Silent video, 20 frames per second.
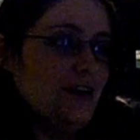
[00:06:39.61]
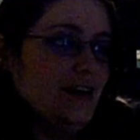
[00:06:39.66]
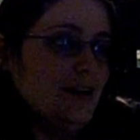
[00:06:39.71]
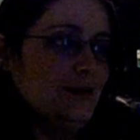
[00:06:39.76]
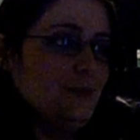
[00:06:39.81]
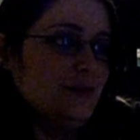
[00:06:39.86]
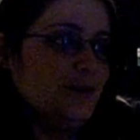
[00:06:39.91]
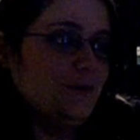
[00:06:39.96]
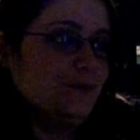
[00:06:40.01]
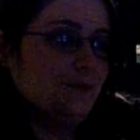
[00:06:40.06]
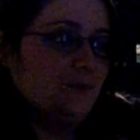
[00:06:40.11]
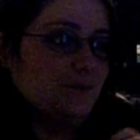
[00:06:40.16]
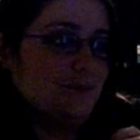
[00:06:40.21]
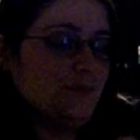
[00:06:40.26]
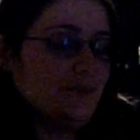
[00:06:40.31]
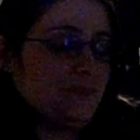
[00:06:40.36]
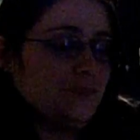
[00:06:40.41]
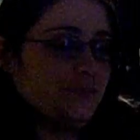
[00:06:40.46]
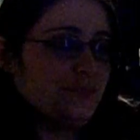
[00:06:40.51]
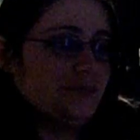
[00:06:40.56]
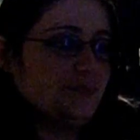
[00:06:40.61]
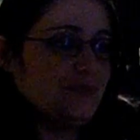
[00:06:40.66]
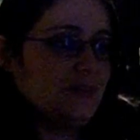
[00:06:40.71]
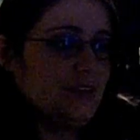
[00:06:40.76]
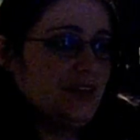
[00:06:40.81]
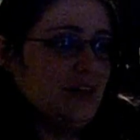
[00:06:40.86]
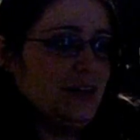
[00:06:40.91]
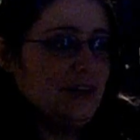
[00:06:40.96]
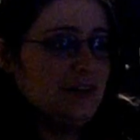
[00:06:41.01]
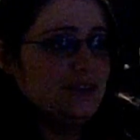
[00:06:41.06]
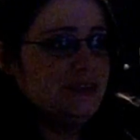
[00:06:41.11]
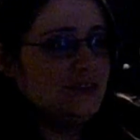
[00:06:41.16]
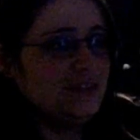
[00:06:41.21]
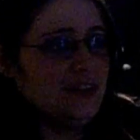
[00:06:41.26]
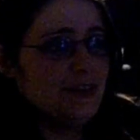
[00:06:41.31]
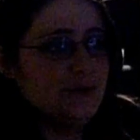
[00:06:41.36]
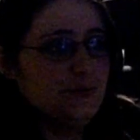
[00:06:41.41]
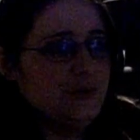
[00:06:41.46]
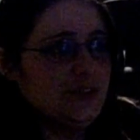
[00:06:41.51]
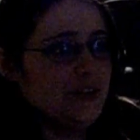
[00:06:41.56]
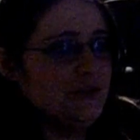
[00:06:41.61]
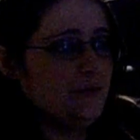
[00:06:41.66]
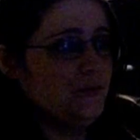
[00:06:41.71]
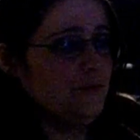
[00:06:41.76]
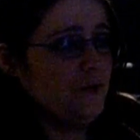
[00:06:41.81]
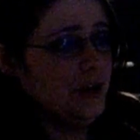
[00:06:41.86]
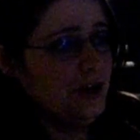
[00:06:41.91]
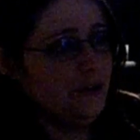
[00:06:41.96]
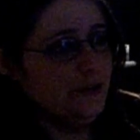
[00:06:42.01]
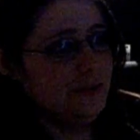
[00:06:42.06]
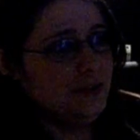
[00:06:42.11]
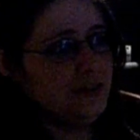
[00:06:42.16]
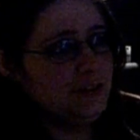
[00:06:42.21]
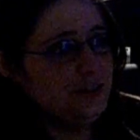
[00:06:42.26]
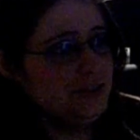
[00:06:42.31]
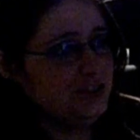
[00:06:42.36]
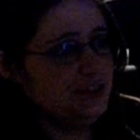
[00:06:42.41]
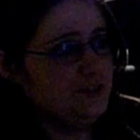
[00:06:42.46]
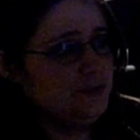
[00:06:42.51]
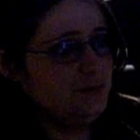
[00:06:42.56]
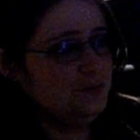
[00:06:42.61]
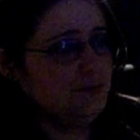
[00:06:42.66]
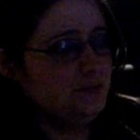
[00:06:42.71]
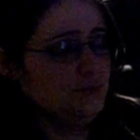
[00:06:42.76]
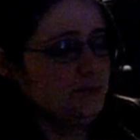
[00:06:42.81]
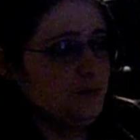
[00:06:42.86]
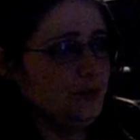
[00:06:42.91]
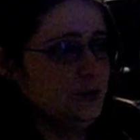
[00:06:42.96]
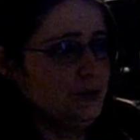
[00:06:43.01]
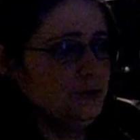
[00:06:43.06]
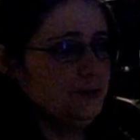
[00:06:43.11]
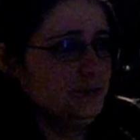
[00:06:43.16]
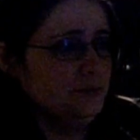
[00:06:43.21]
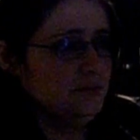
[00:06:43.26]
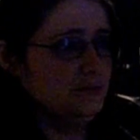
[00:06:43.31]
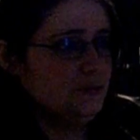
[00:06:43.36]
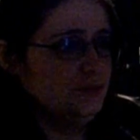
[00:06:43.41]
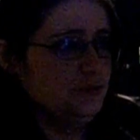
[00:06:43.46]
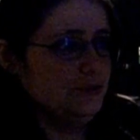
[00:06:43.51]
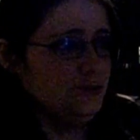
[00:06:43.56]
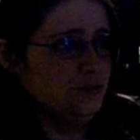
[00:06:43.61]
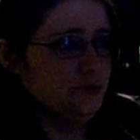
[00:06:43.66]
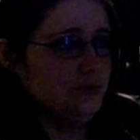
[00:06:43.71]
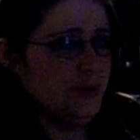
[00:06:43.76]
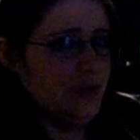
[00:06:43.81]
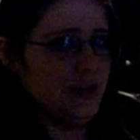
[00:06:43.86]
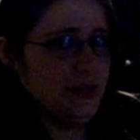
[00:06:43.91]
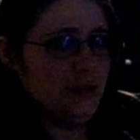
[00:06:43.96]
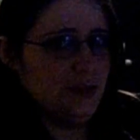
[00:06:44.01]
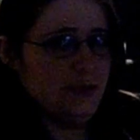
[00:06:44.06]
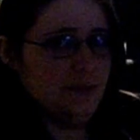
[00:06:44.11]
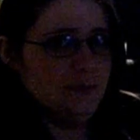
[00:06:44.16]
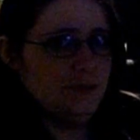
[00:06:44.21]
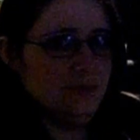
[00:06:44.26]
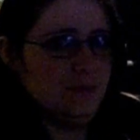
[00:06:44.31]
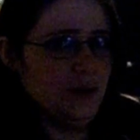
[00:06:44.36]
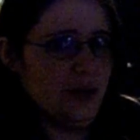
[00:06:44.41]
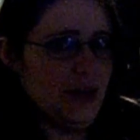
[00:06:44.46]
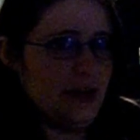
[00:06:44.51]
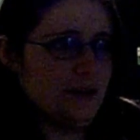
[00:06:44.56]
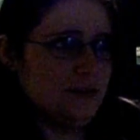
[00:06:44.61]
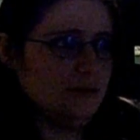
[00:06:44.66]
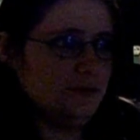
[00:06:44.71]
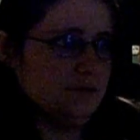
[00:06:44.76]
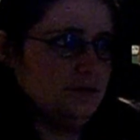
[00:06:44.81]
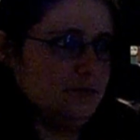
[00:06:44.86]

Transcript: I mean, he set himself on fire and he just burned to a black